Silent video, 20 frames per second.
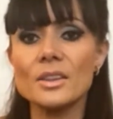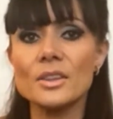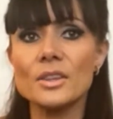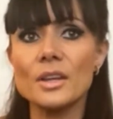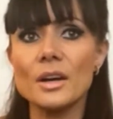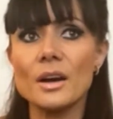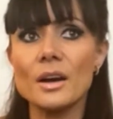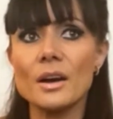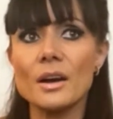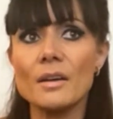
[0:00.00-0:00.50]

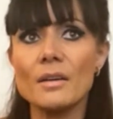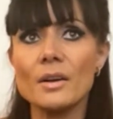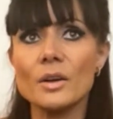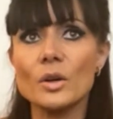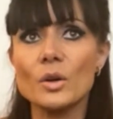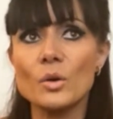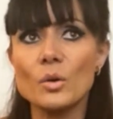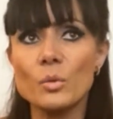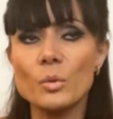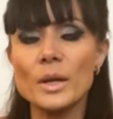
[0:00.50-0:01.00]
the
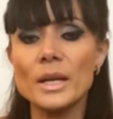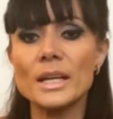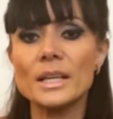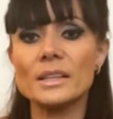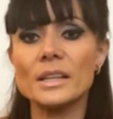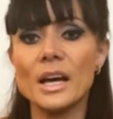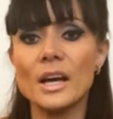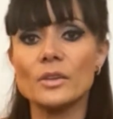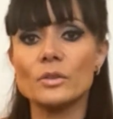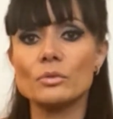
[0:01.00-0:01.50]

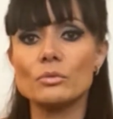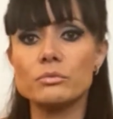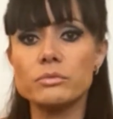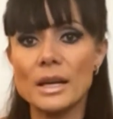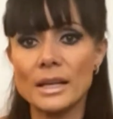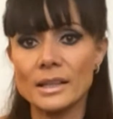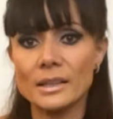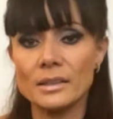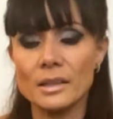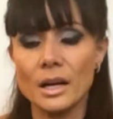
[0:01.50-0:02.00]
Queen has
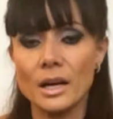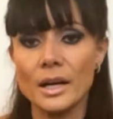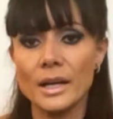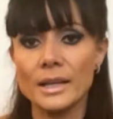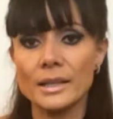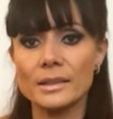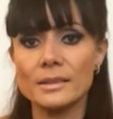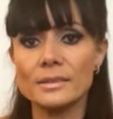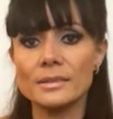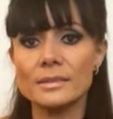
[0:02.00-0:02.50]

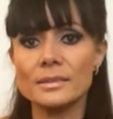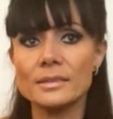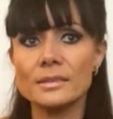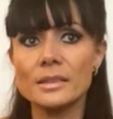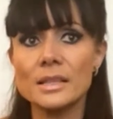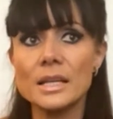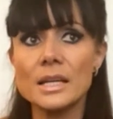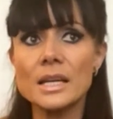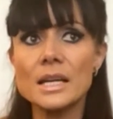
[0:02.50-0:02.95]
recognised